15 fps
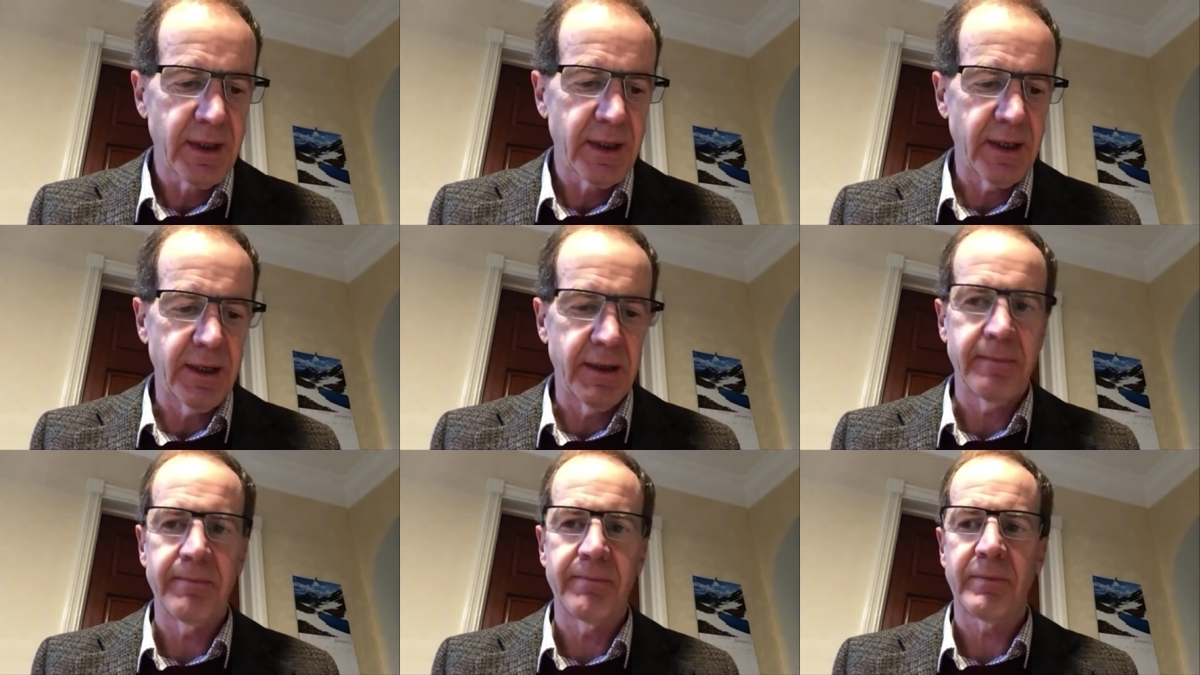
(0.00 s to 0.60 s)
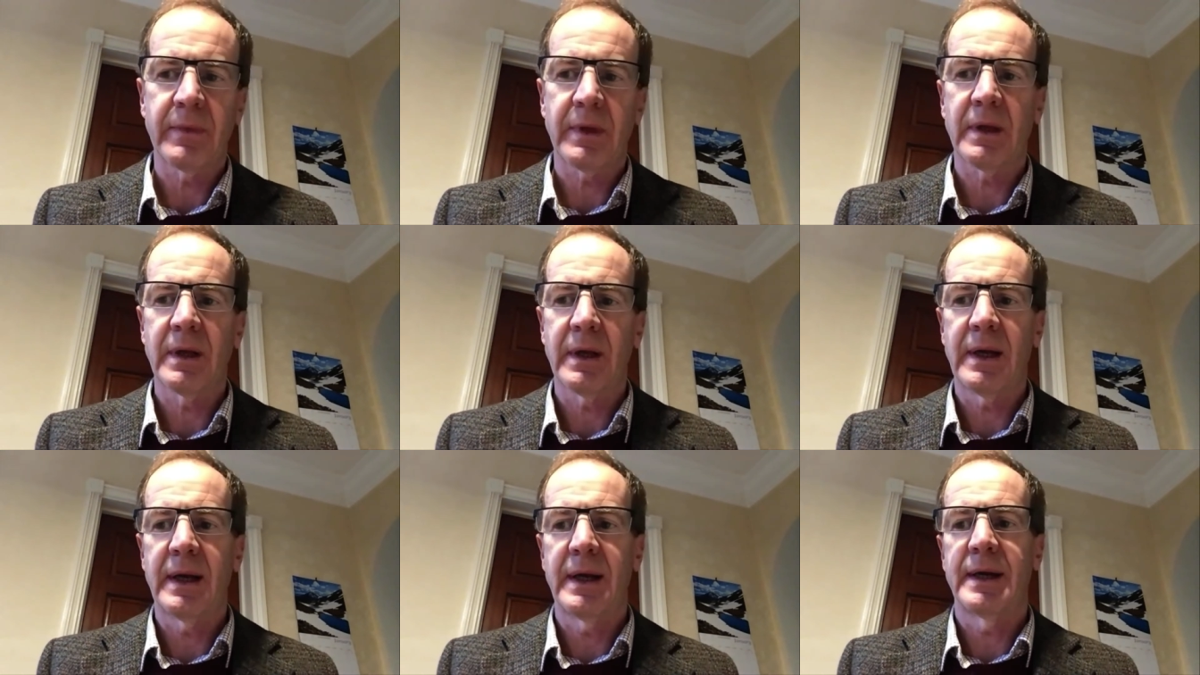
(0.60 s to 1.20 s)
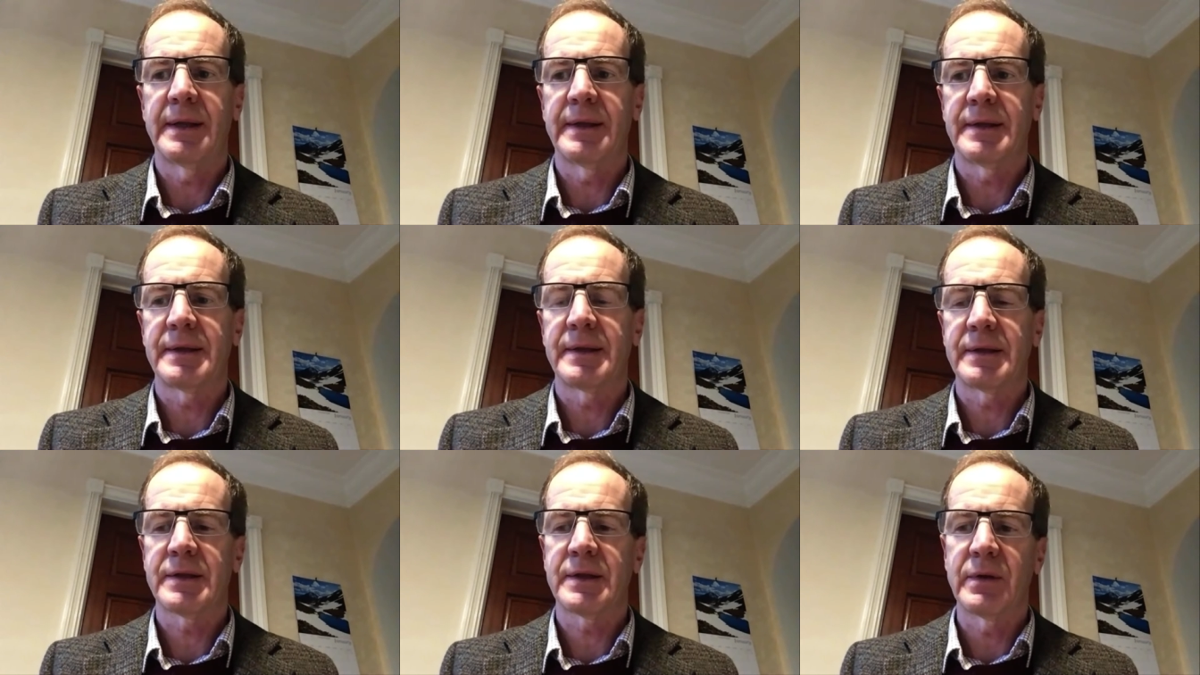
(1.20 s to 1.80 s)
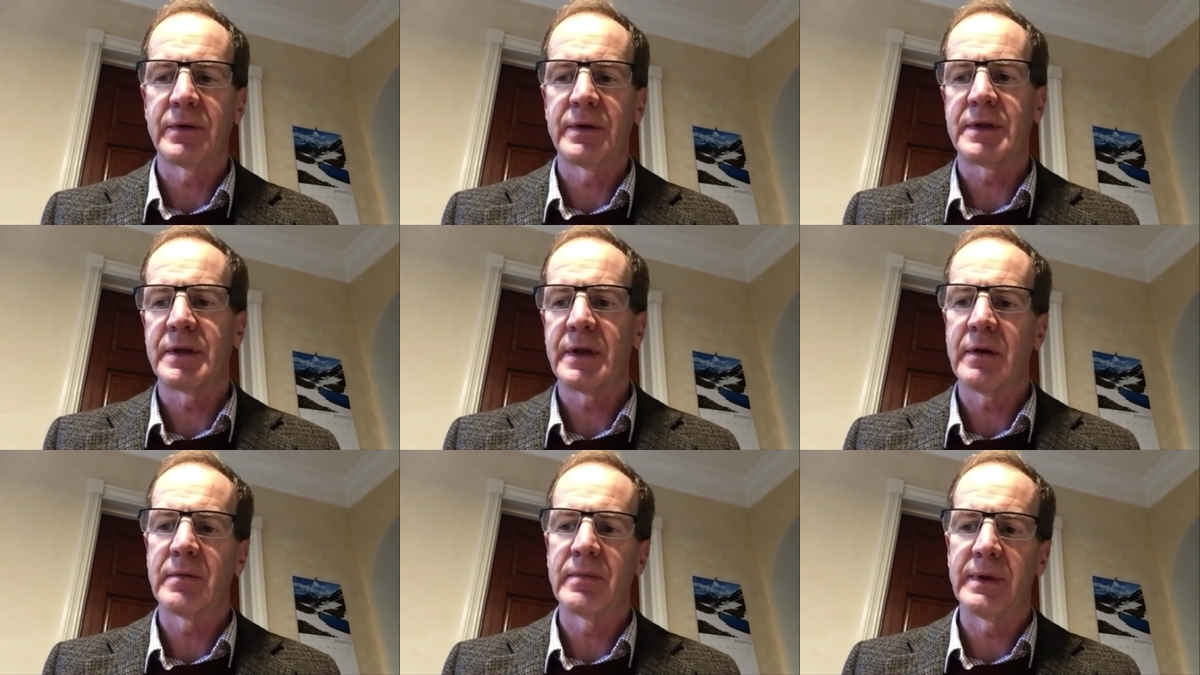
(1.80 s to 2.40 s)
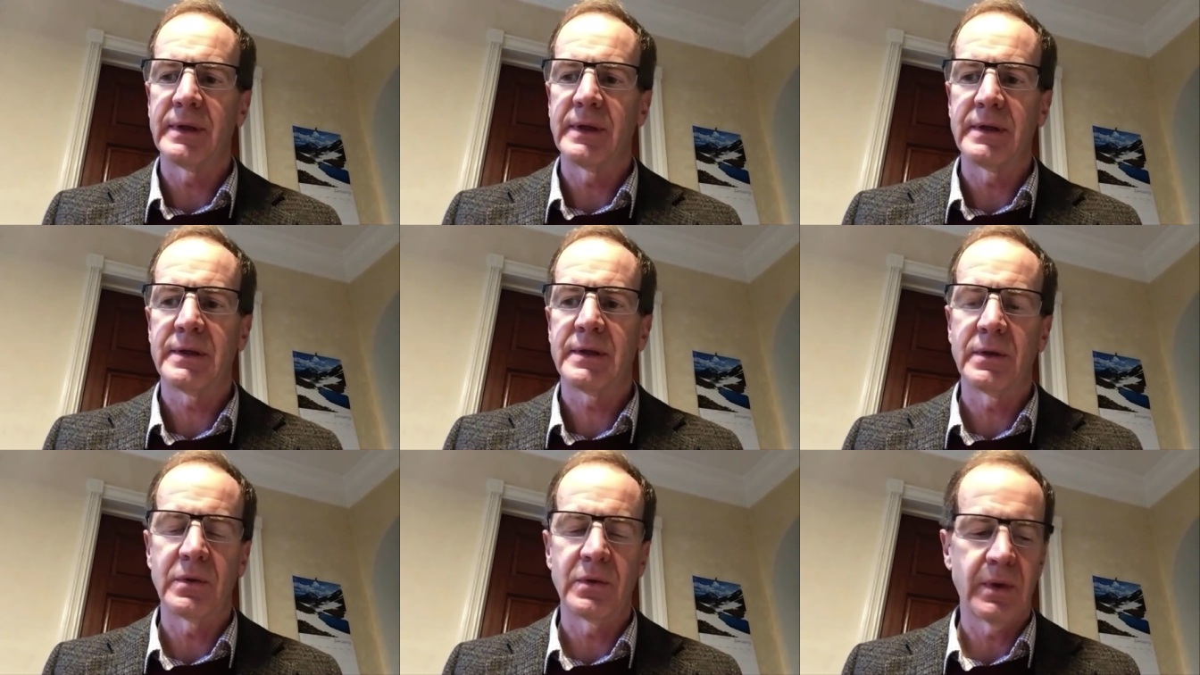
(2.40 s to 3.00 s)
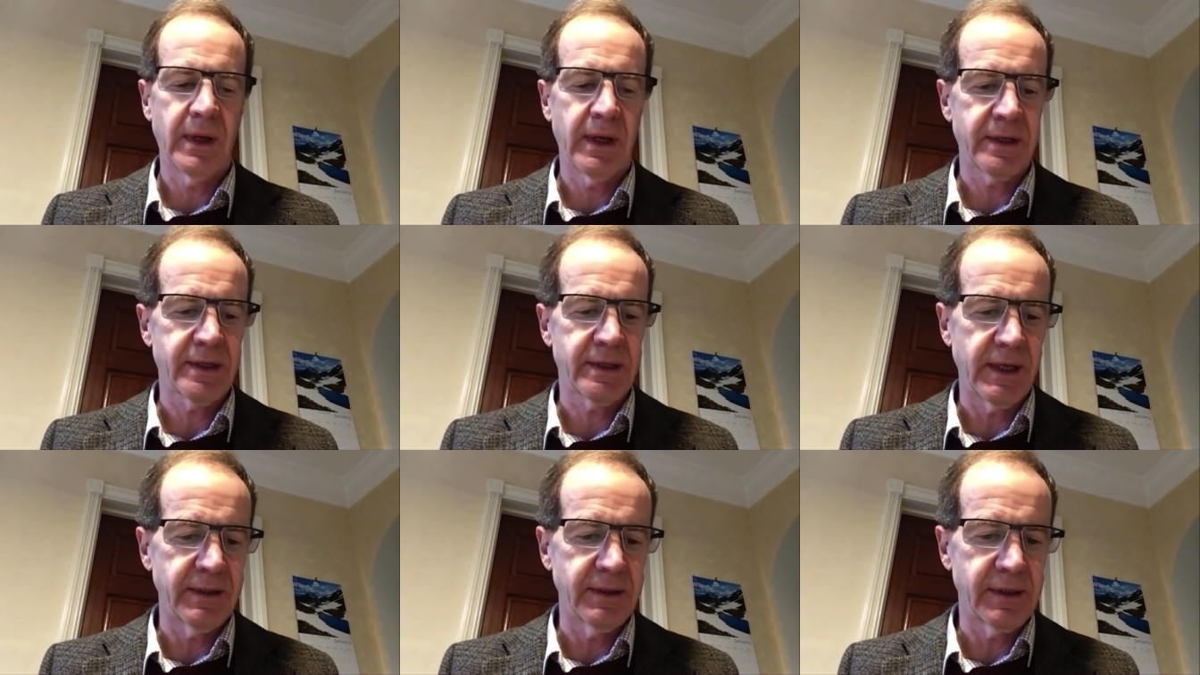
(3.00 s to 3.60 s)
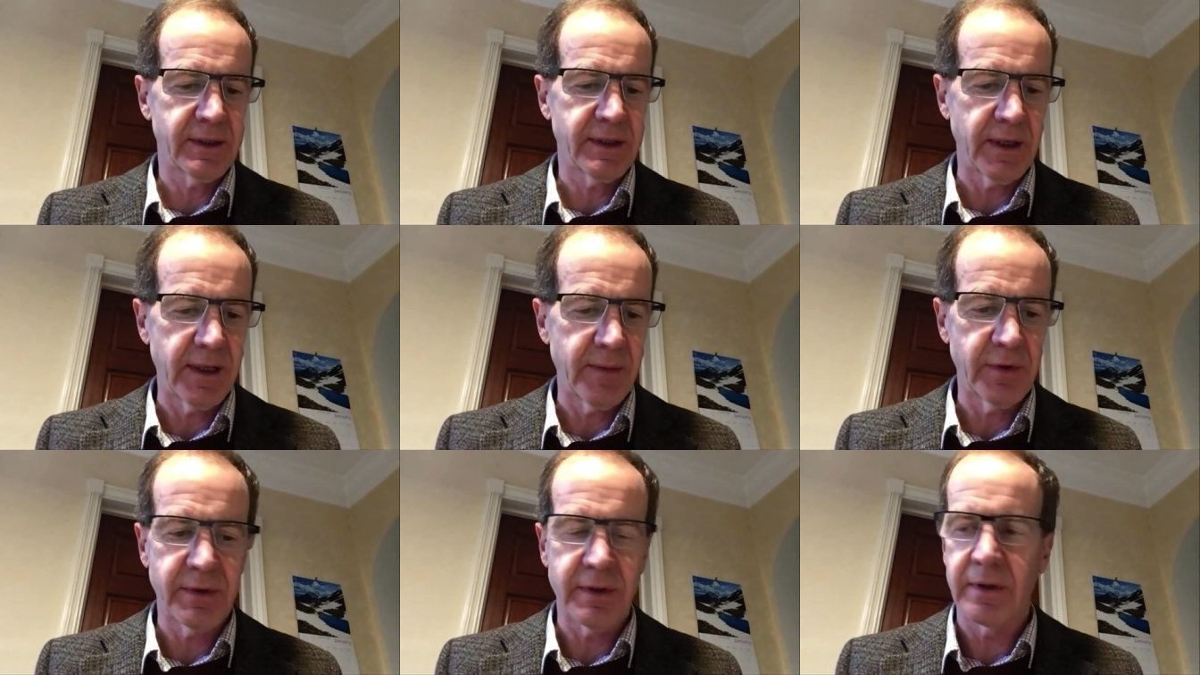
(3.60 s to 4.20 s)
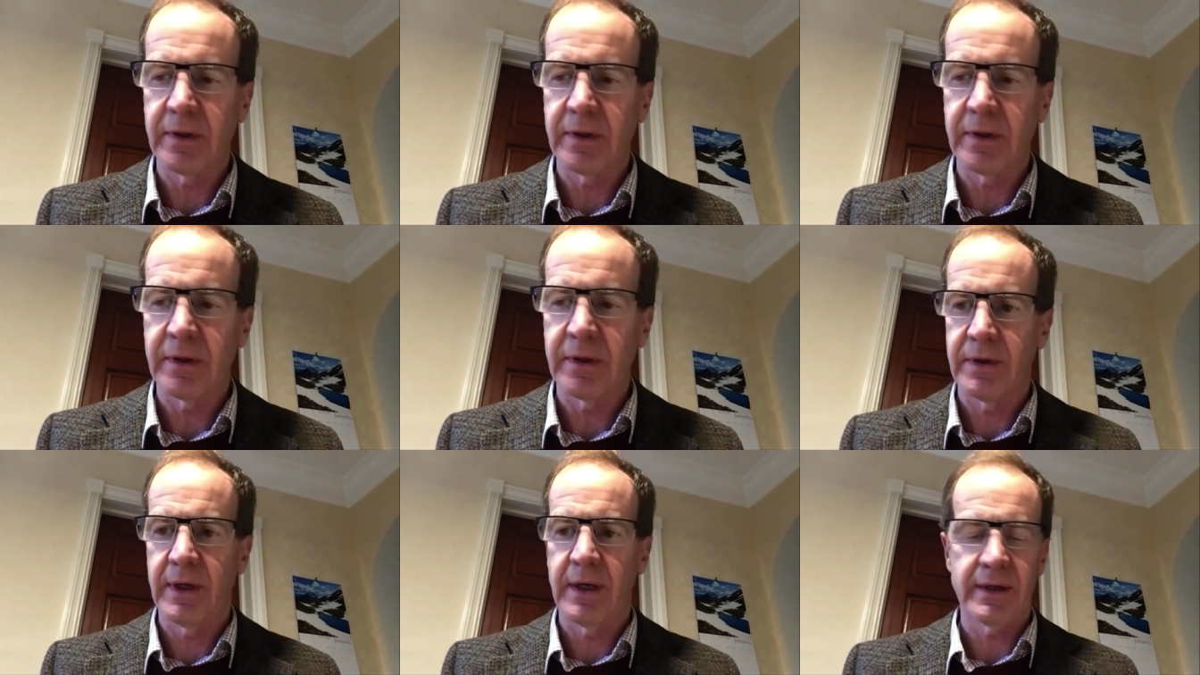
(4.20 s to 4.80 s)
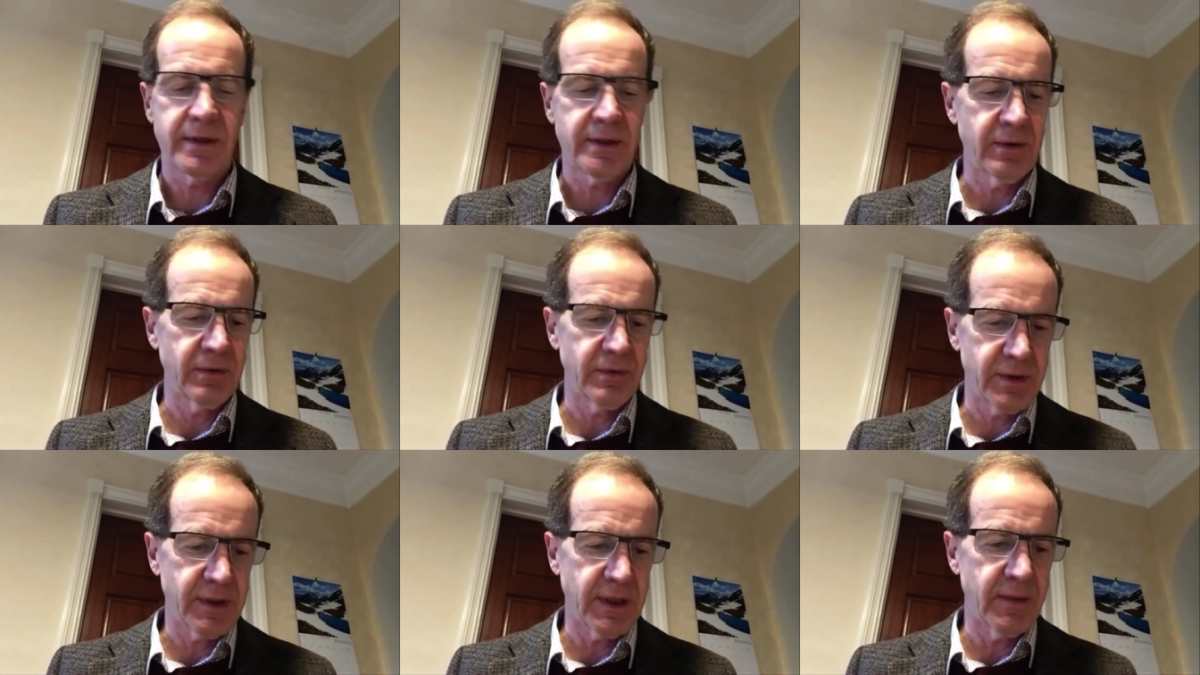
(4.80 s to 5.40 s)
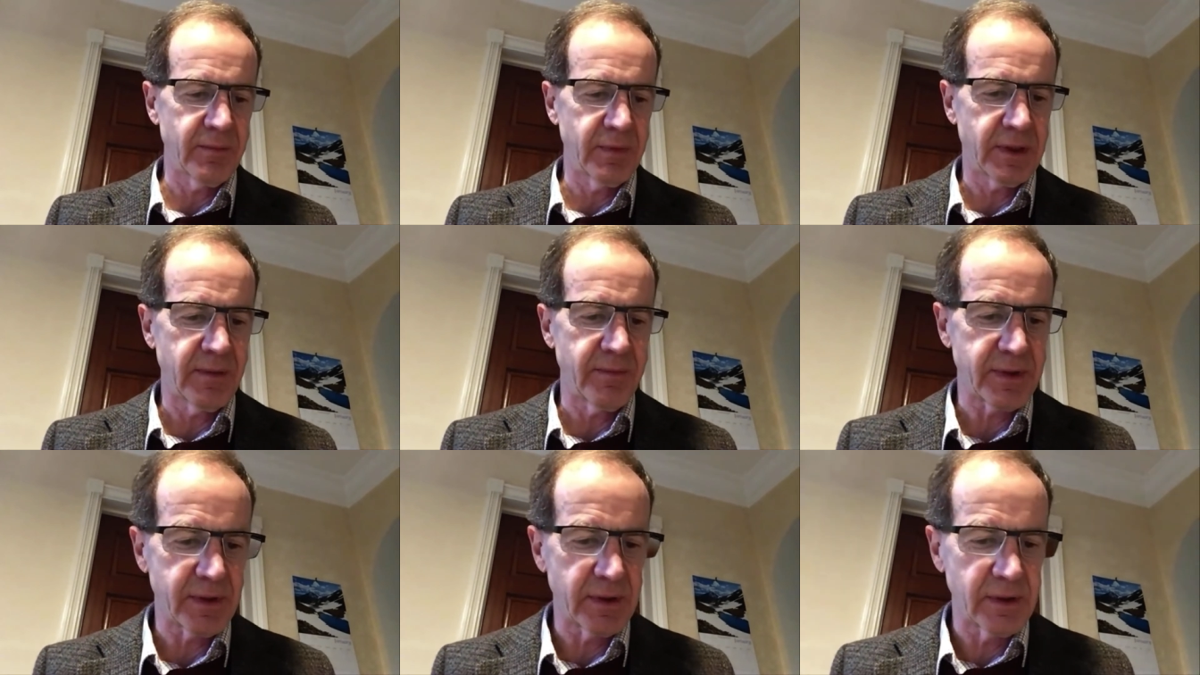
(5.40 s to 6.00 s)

Um, and so there's nobody to extend the time under the contract, so time becomes at